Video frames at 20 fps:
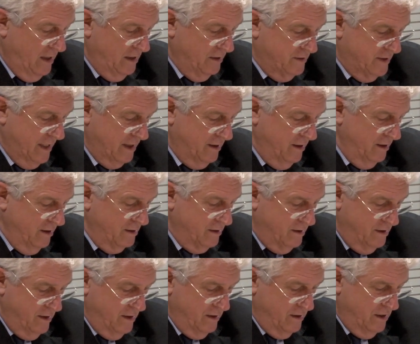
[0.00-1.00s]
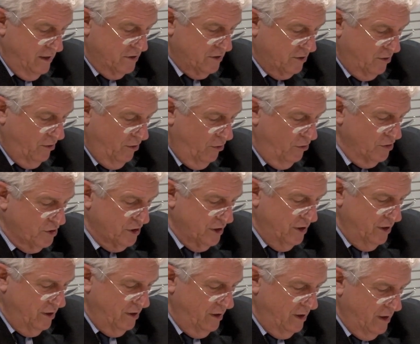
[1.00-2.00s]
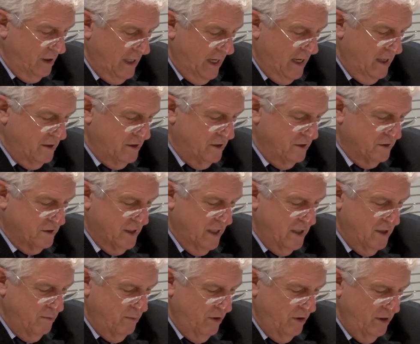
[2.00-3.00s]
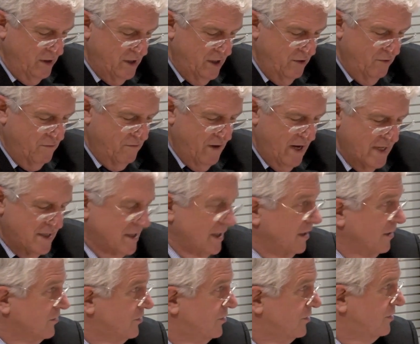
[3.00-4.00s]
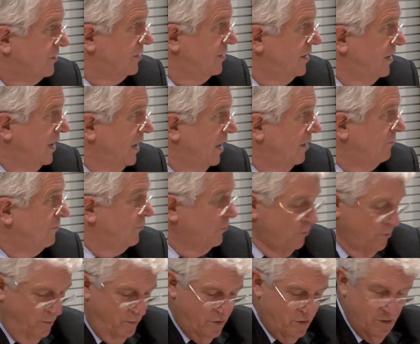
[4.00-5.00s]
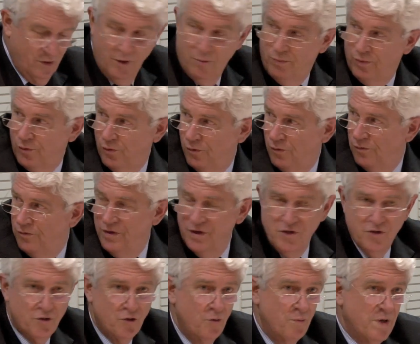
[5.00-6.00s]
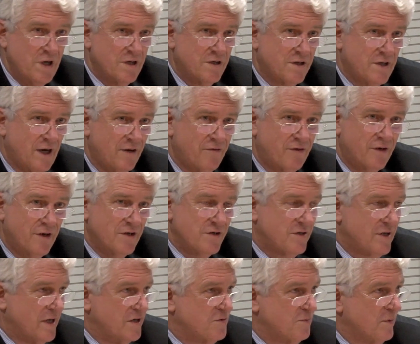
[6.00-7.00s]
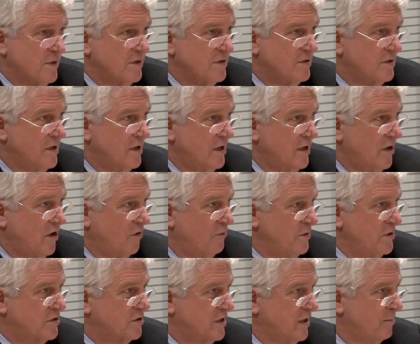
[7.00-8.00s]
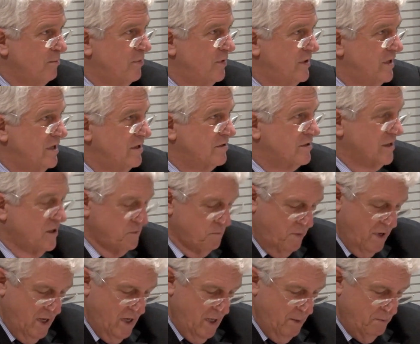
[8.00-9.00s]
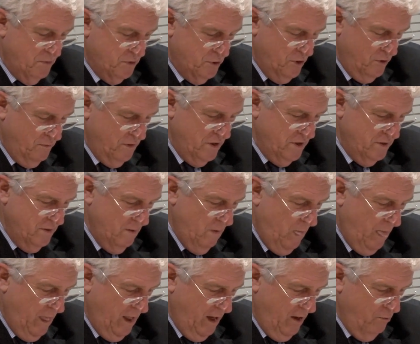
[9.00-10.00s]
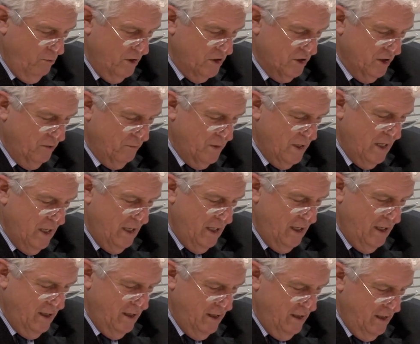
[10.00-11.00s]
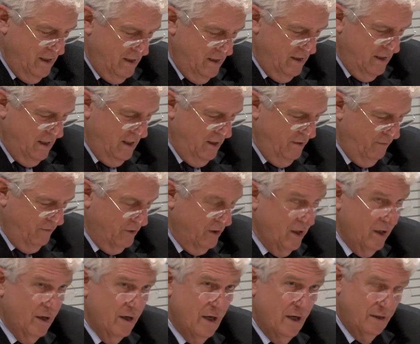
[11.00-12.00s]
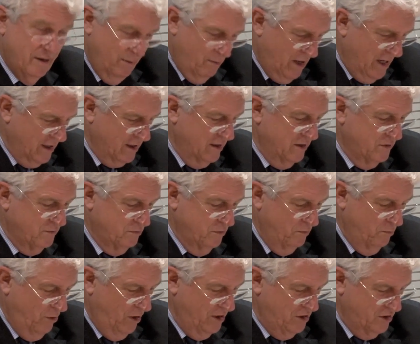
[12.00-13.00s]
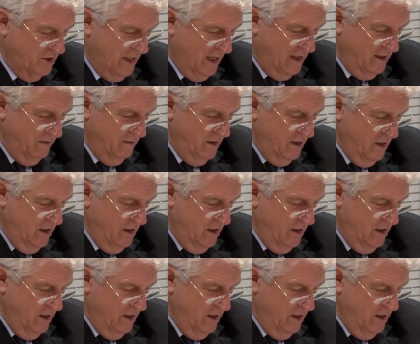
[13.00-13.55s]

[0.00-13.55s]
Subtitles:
Second, disclosure and sustainability ratings have room to improve. These should be tougher assessments of which companies just pay lip service and which are really delivering, and the markets would watch that.